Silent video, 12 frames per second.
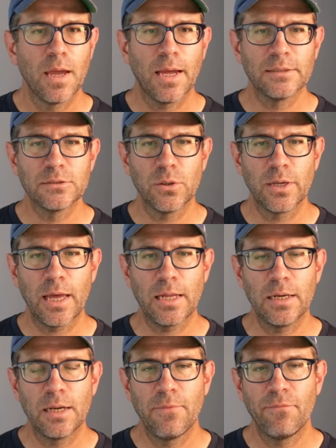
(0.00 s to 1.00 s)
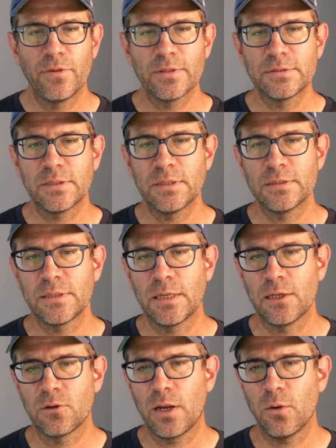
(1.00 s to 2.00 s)
And so again, this is
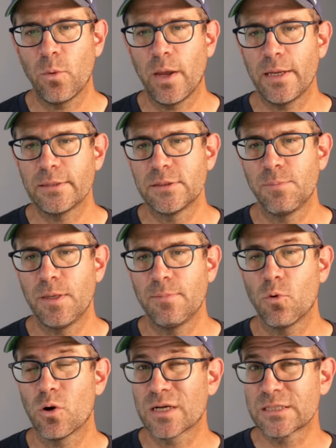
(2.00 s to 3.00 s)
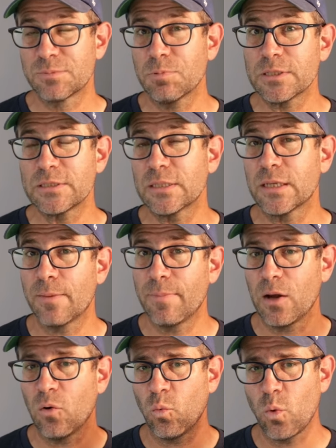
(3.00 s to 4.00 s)
a great way to be more explicit
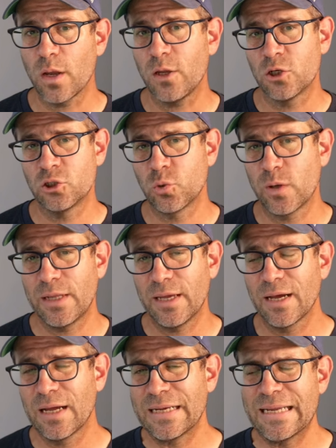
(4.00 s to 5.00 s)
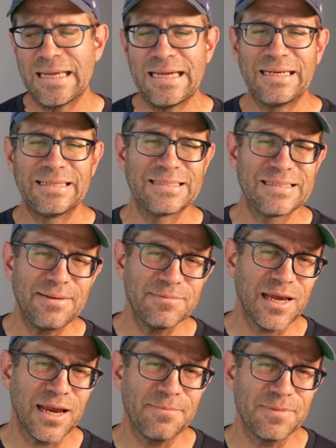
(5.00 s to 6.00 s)
about what you're joining on. At the same
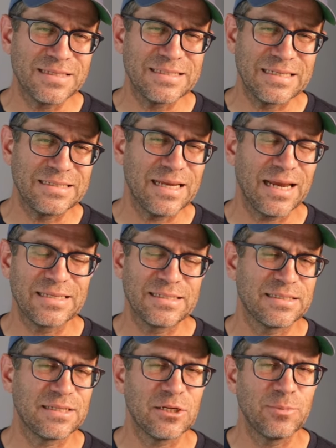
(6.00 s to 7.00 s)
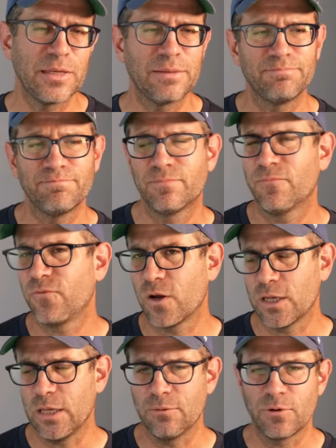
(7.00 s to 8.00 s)
time, this syntax is a little bit
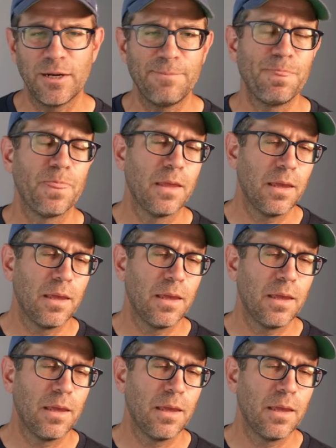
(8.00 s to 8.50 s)
funky, right?